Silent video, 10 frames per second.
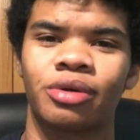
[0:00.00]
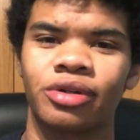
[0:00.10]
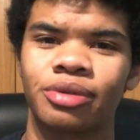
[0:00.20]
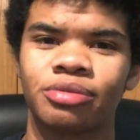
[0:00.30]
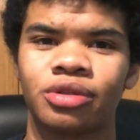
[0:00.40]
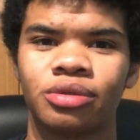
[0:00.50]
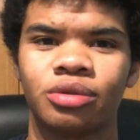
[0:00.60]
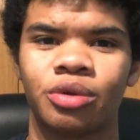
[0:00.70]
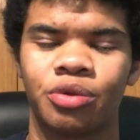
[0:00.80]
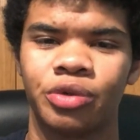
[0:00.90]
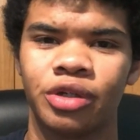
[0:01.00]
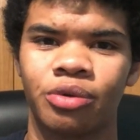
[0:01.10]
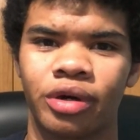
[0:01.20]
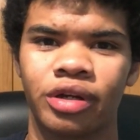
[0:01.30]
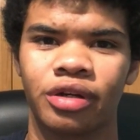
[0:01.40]
welcome to week
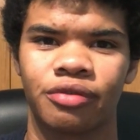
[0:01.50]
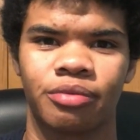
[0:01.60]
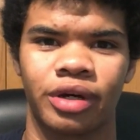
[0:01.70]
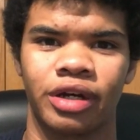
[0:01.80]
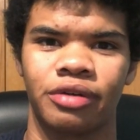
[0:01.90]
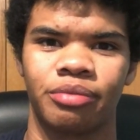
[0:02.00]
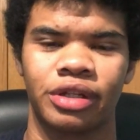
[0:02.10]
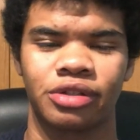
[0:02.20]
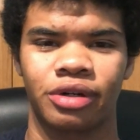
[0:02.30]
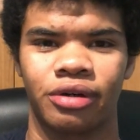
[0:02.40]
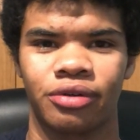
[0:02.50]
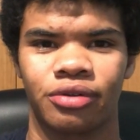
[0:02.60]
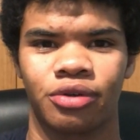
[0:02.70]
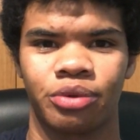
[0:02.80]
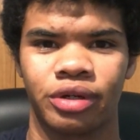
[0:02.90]
1 of my Mental Health
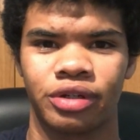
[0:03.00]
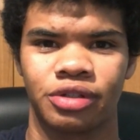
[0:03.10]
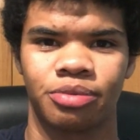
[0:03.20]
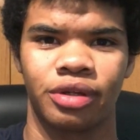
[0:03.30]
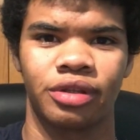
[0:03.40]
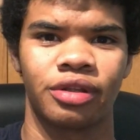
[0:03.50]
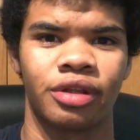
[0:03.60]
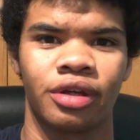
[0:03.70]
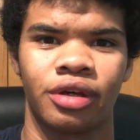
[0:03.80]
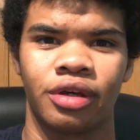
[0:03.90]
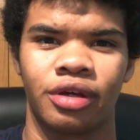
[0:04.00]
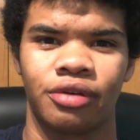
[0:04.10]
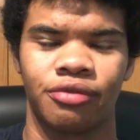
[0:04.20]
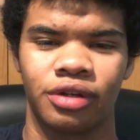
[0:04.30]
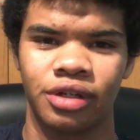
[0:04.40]
Awareness Month
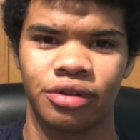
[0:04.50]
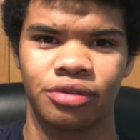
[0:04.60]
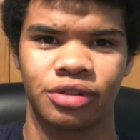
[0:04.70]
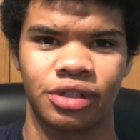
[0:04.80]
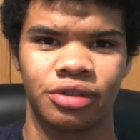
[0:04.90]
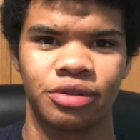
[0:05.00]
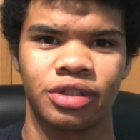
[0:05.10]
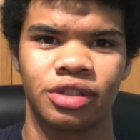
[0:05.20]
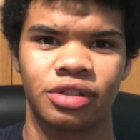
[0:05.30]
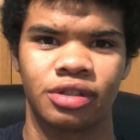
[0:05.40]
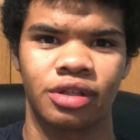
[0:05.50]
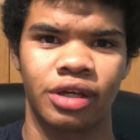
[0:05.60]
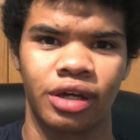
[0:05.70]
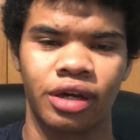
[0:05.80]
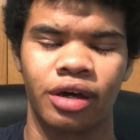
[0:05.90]
video series
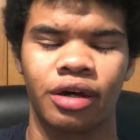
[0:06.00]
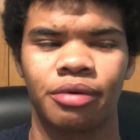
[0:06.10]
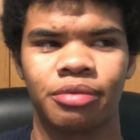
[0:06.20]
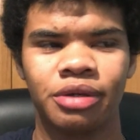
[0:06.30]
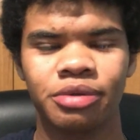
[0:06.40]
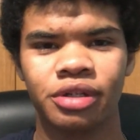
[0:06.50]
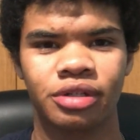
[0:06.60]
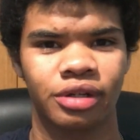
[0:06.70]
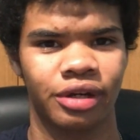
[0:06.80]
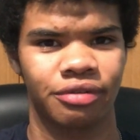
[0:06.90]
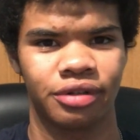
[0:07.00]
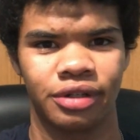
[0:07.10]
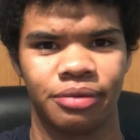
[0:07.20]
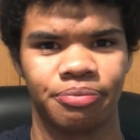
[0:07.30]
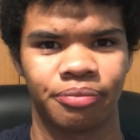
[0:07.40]
thing. Maybe it should have a
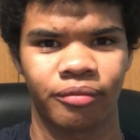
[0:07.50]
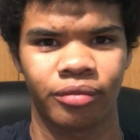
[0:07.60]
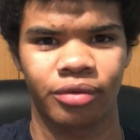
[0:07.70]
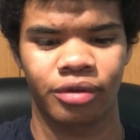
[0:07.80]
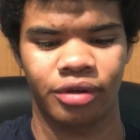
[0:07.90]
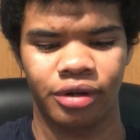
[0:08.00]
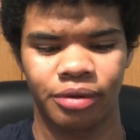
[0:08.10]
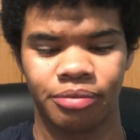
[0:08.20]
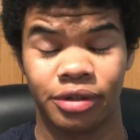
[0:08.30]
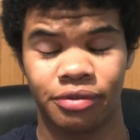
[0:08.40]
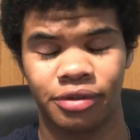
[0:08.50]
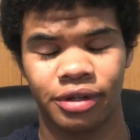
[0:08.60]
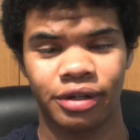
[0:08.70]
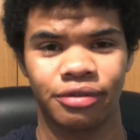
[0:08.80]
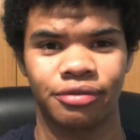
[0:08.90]
name. If you
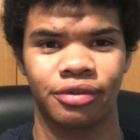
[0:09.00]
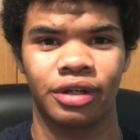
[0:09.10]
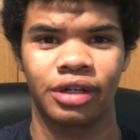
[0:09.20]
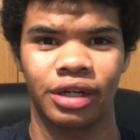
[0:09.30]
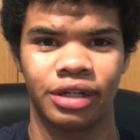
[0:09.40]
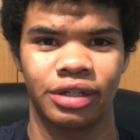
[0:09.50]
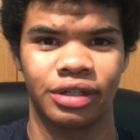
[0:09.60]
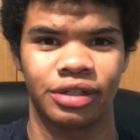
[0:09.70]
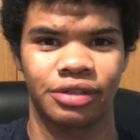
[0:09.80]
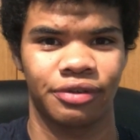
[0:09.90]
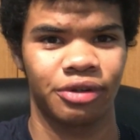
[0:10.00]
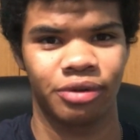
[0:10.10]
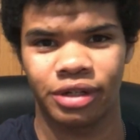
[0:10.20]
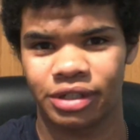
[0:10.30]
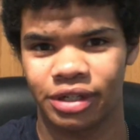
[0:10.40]
have any ideas, if
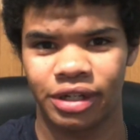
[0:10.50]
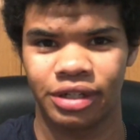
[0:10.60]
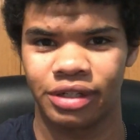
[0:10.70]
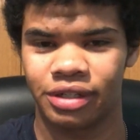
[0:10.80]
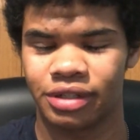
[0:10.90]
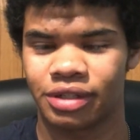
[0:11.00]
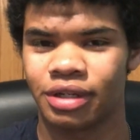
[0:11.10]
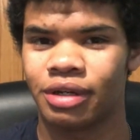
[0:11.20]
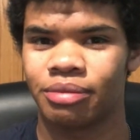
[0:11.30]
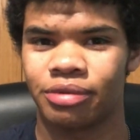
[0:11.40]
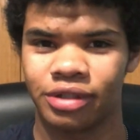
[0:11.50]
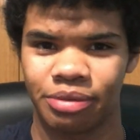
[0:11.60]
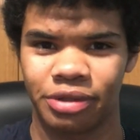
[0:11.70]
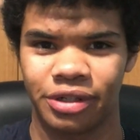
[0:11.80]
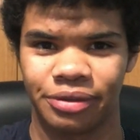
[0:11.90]
anyone has any ideas, please let
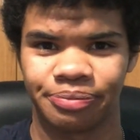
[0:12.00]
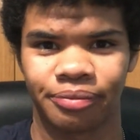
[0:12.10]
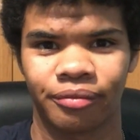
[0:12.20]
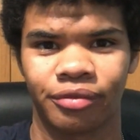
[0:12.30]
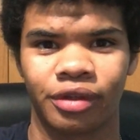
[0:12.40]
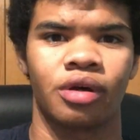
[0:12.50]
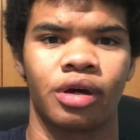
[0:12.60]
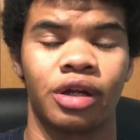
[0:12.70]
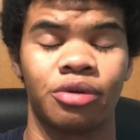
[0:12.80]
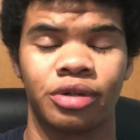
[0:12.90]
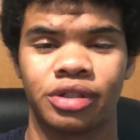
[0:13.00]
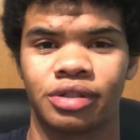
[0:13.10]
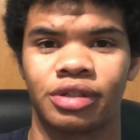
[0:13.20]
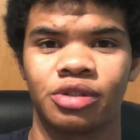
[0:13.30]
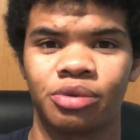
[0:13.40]
me know. Anyways,
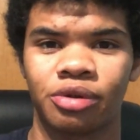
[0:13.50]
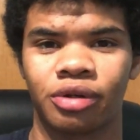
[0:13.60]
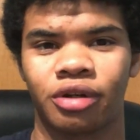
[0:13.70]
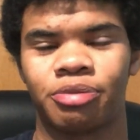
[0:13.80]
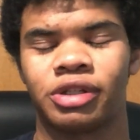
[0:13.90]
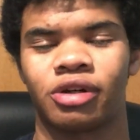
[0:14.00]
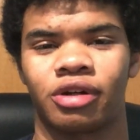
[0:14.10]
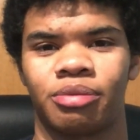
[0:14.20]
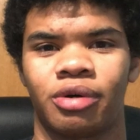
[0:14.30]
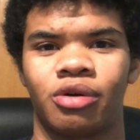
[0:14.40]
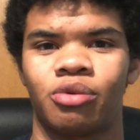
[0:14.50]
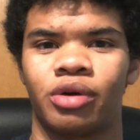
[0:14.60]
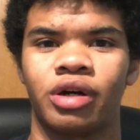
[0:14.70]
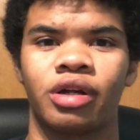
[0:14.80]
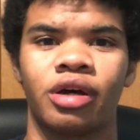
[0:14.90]
this week we're going to be talking about
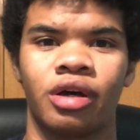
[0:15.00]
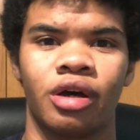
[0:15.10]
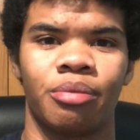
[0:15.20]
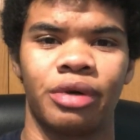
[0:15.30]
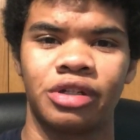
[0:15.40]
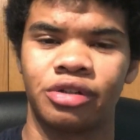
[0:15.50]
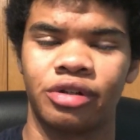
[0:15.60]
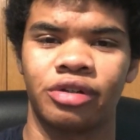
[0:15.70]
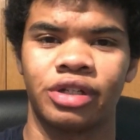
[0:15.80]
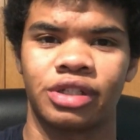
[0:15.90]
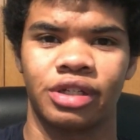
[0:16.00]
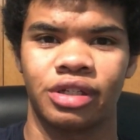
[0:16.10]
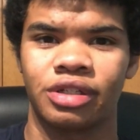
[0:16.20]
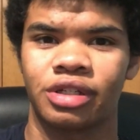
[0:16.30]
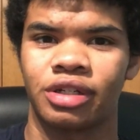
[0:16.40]
what mental illness
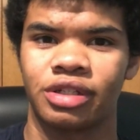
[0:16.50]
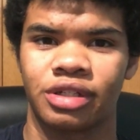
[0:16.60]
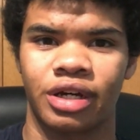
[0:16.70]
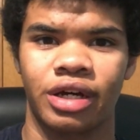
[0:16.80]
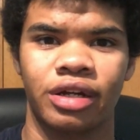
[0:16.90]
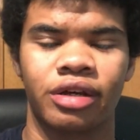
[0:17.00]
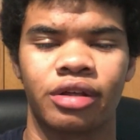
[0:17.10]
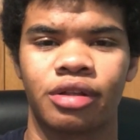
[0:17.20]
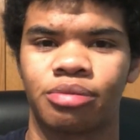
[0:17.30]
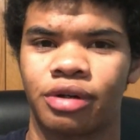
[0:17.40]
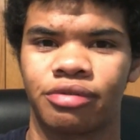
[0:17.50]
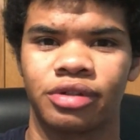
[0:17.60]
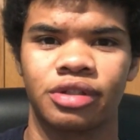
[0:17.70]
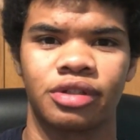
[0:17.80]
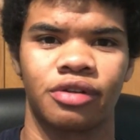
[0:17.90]
is and is not, the
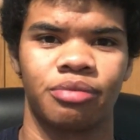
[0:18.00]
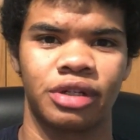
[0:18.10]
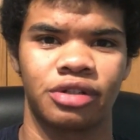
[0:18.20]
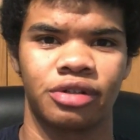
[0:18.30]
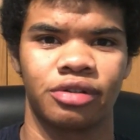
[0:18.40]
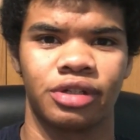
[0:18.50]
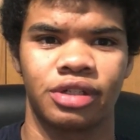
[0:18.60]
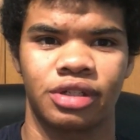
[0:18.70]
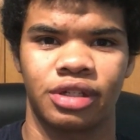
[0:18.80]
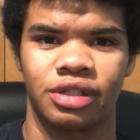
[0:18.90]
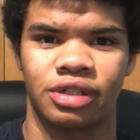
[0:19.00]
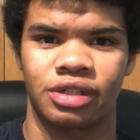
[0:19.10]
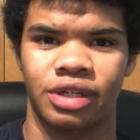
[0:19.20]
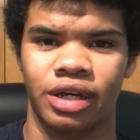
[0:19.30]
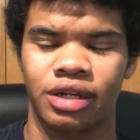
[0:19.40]
prevalence of mental illness in
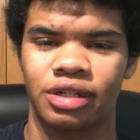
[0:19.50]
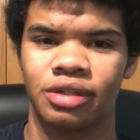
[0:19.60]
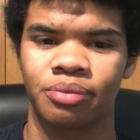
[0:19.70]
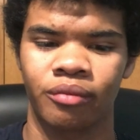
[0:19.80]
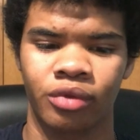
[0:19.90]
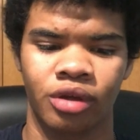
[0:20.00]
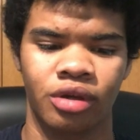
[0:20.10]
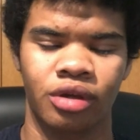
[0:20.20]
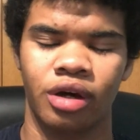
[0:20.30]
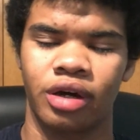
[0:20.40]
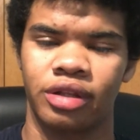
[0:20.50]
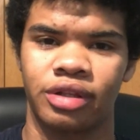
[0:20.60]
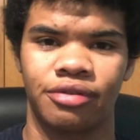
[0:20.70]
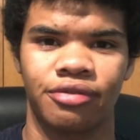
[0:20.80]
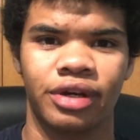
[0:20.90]
society, the
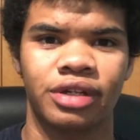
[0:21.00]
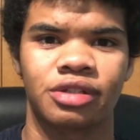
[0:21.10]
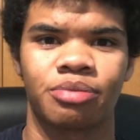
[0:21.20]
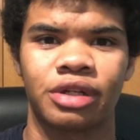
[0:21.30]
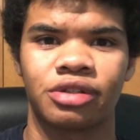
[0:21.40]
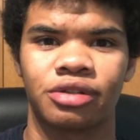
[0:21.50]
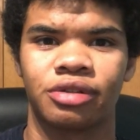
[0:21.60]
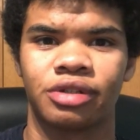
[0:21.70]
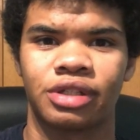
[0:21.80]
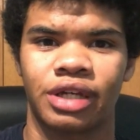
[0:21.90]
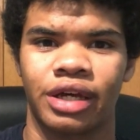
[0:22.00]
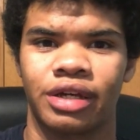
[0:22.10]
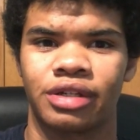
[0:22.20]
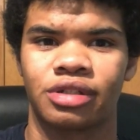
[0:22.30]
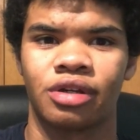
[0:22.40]
effects mental illness
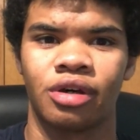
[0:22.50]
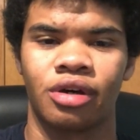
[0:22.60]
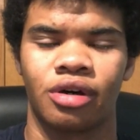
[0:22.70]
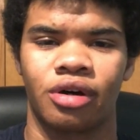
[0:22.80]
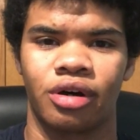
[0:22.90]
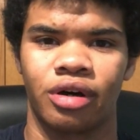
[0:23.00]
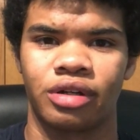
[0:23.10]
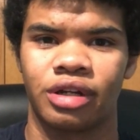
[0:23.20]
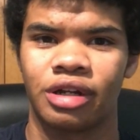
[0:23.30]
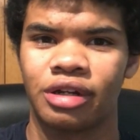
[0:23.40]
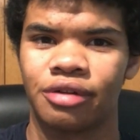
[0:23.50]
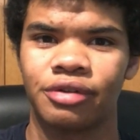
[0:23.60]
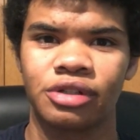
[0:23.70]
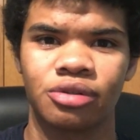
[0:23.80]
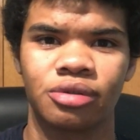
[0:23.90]
has on an
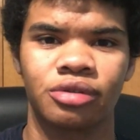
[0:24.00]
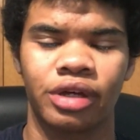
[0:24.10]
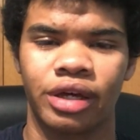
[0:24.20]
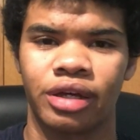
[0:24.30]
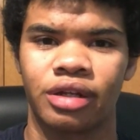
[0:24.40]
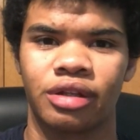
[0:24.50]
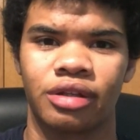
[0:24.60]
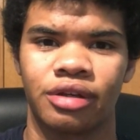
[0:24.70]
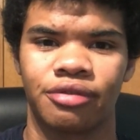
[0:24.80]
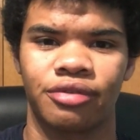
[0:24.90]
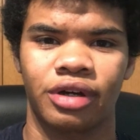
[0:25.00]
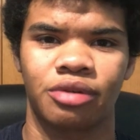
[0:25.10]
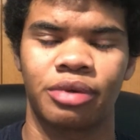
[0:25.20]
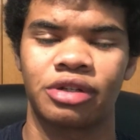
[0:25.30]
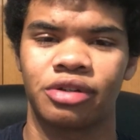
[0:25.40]
individual, and the
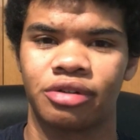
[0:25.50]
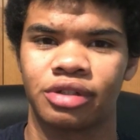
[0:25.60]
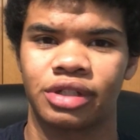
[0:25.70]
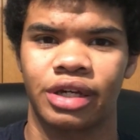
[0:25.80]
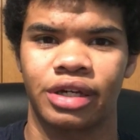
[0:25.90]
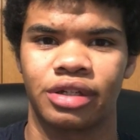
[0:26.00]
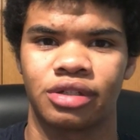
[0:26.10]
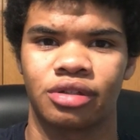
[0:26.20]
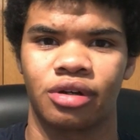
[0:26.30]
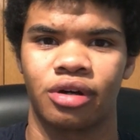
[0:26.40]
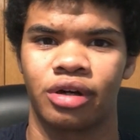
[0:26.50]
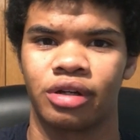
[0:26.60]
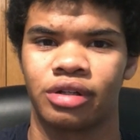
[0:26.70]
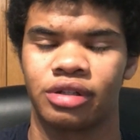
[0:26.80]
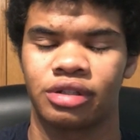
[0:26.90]
effect mental illness has
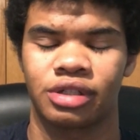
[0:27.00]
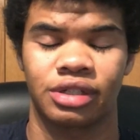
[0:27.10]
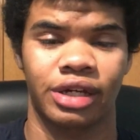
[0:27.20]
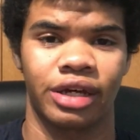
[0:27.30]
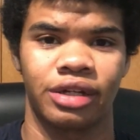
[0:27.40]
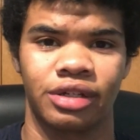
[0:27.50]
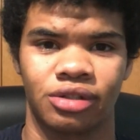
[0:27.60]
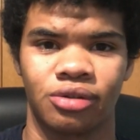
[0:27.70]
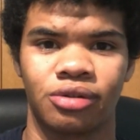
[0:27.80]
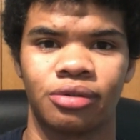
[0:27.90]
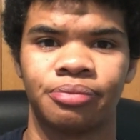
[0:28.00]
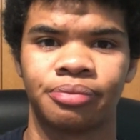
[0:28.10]
on society as a whole.